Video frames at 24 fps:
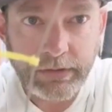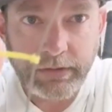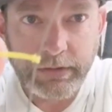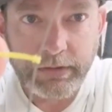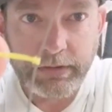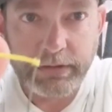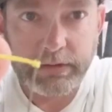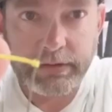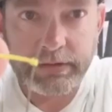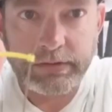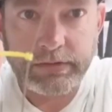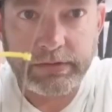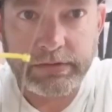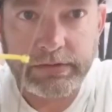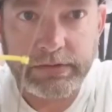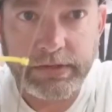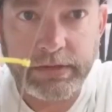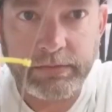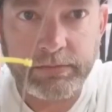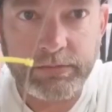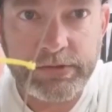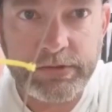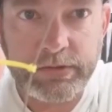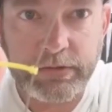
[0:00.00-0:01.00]
this camera's
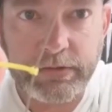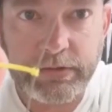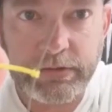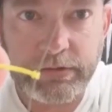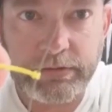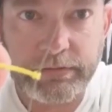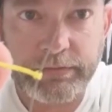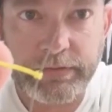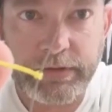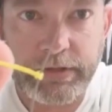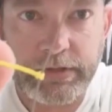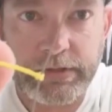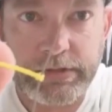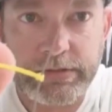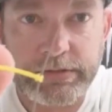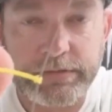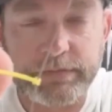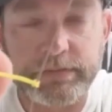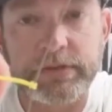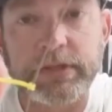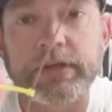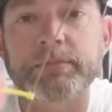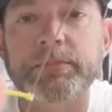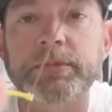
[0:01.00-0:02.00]
not going to focus for that,
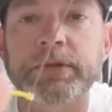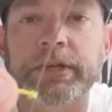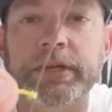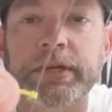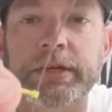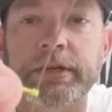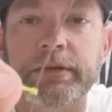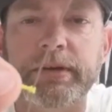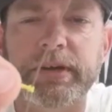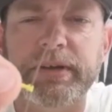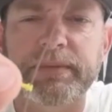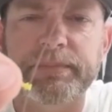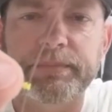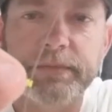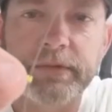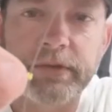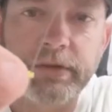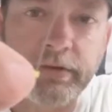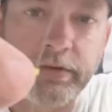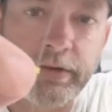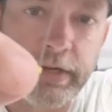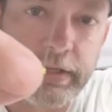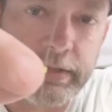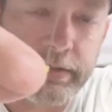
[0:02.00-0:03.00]
but anyway,
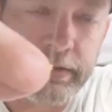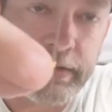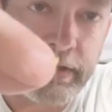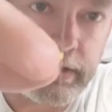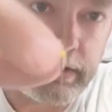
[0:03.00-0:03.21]
create that little